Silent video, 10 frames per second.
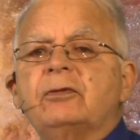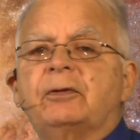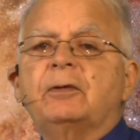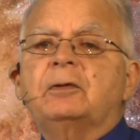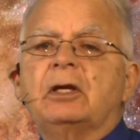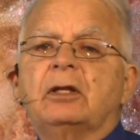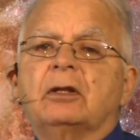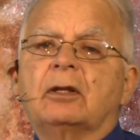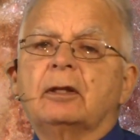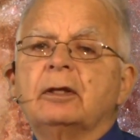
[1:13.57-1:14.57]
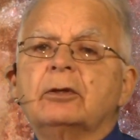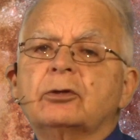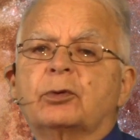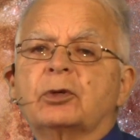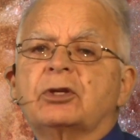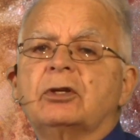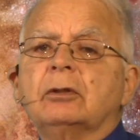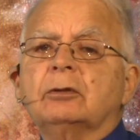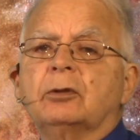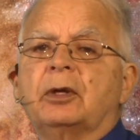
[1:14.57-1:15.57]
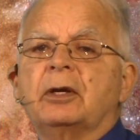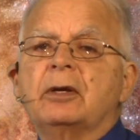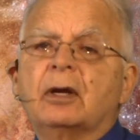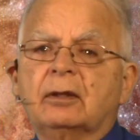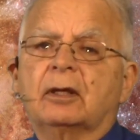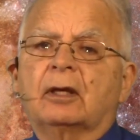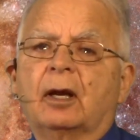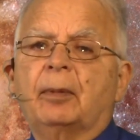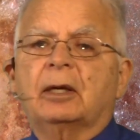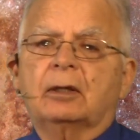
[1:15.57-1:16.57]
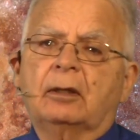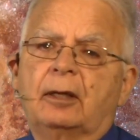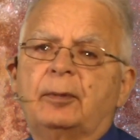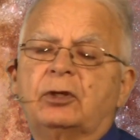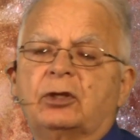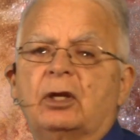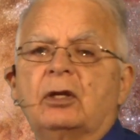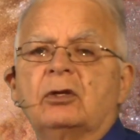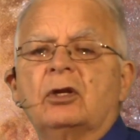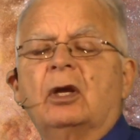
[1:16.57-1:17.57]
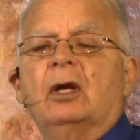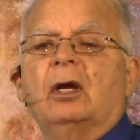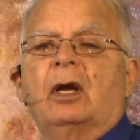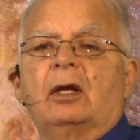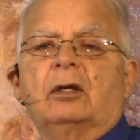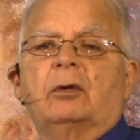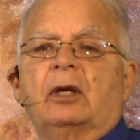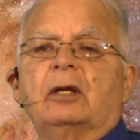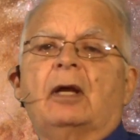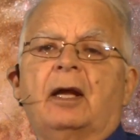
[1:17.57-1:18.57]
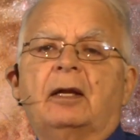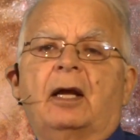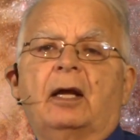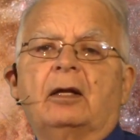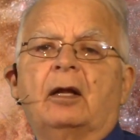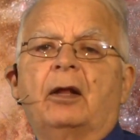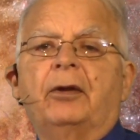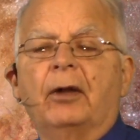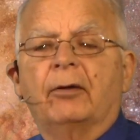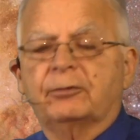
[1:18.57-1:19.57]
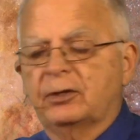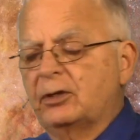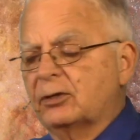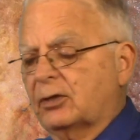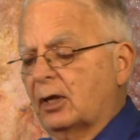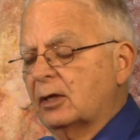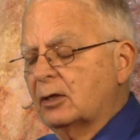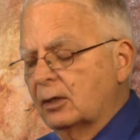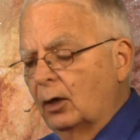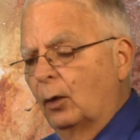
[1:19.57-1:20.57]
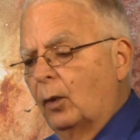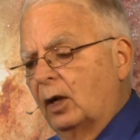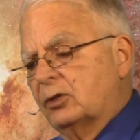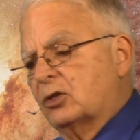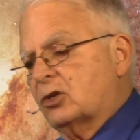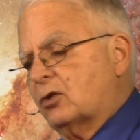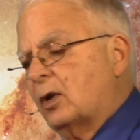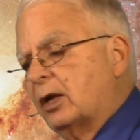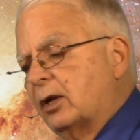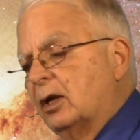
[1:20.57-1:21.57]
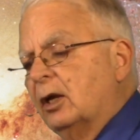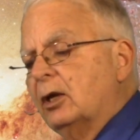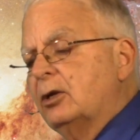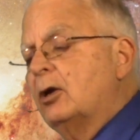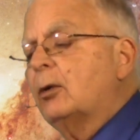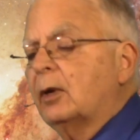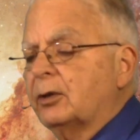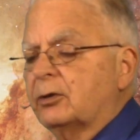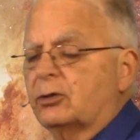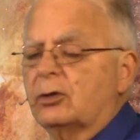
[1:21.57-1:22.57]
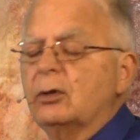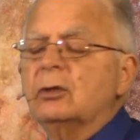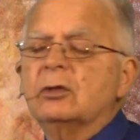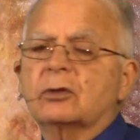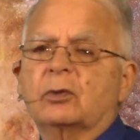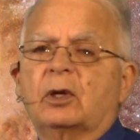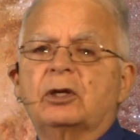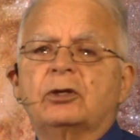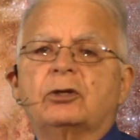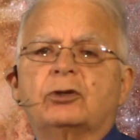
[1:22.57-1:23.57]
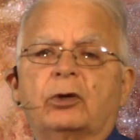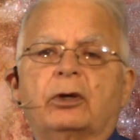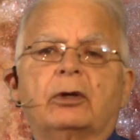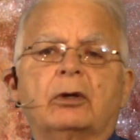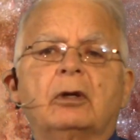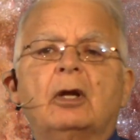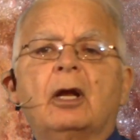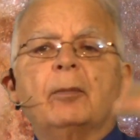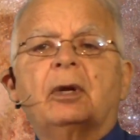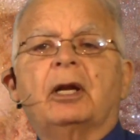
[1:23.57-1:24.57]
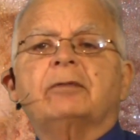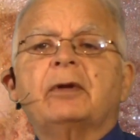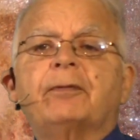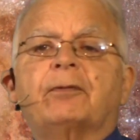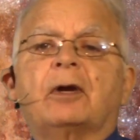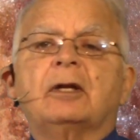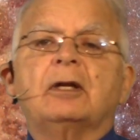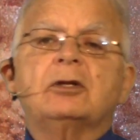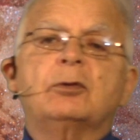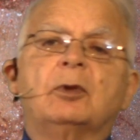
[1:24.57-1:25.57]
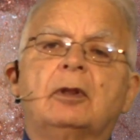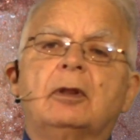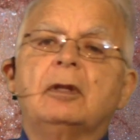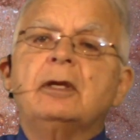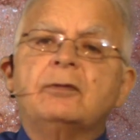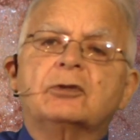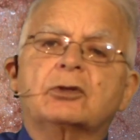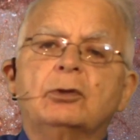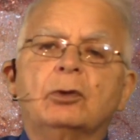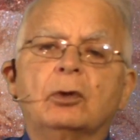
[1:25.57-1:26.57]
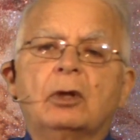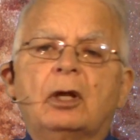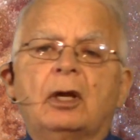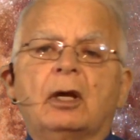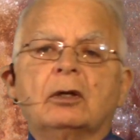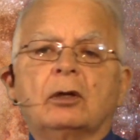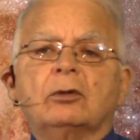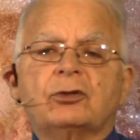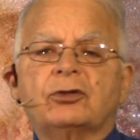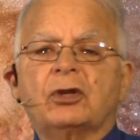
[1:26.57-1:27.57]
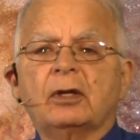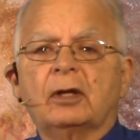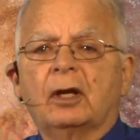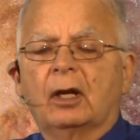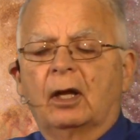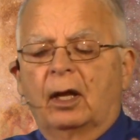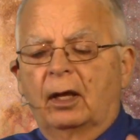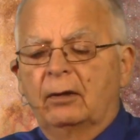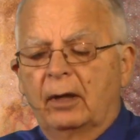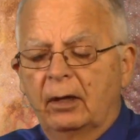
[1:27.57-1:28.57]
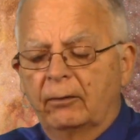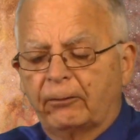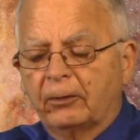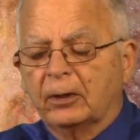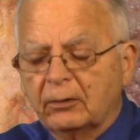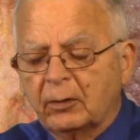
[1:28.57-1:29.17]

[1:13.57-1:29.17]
15, the leaders were still doing nothing about climate change. And Greta had had enough. She decided to go on strike. No other students wanted to join her. But every Friday, she would leave school and go sit in front of the